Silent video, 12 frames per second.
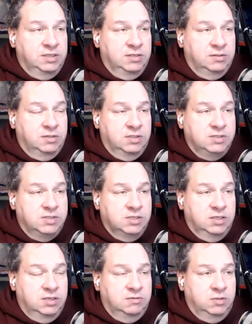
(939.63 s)
because
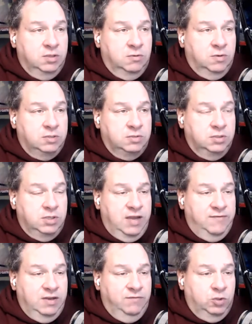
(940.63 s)
you don't want you to
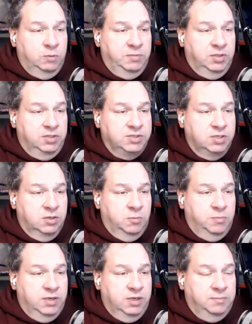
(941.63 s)
have any vulnerabilities that are
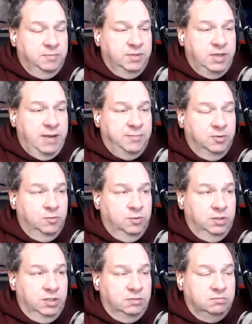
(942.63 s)
opened up. That Apple
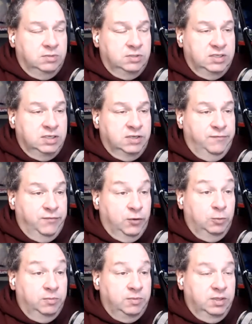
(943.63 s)
really did
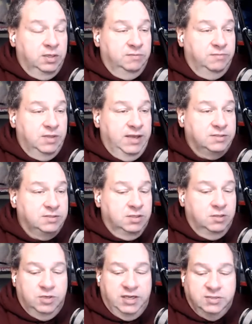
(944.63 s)
confirm
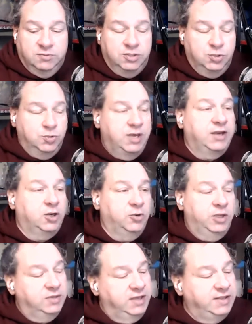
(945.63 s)
that. Would you not
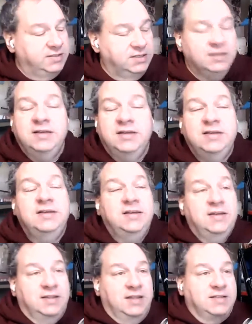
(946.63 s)
agree with
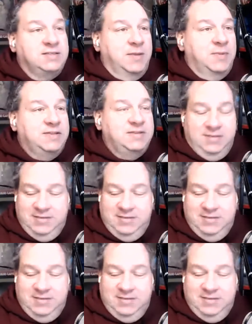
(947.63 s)
that statement?